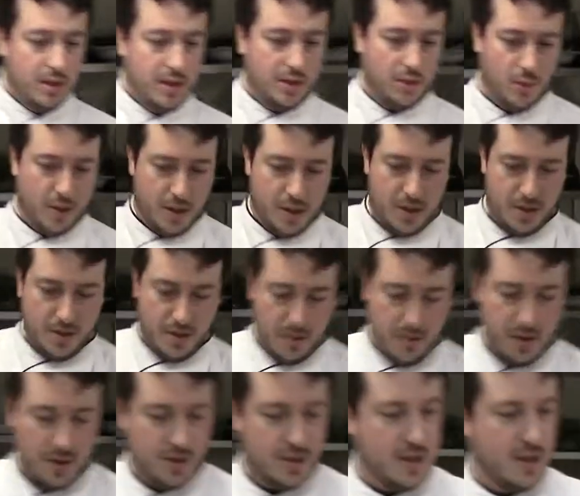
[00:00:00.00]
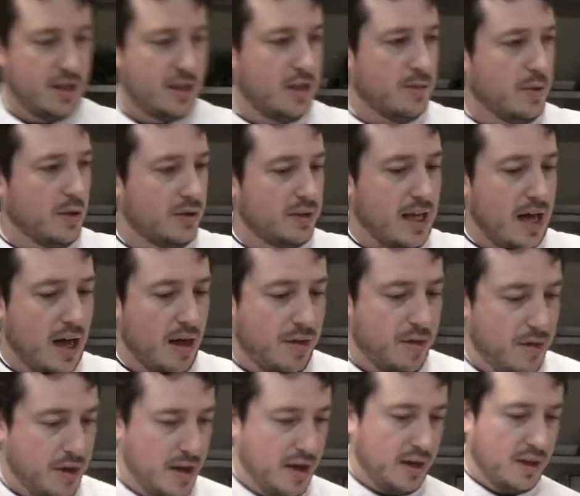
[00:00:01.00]
like we're going to do, and your steak's about that
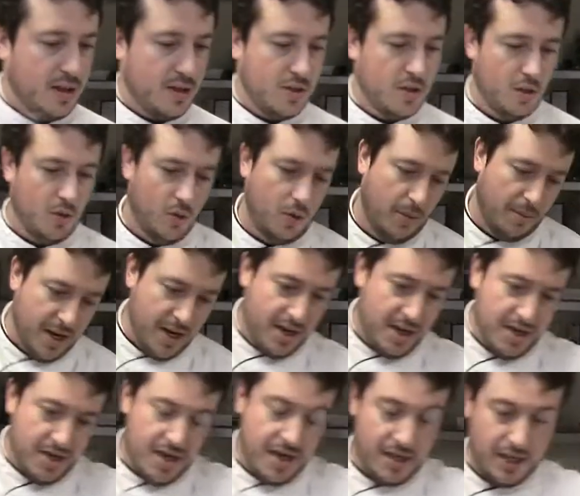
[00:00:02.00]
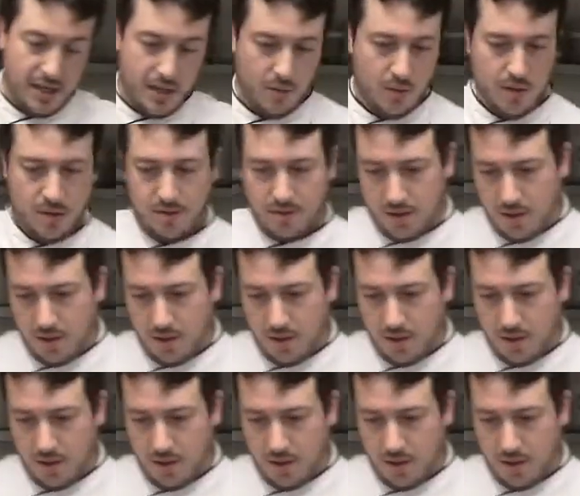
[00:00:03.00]
thick, so I'm inundating it with,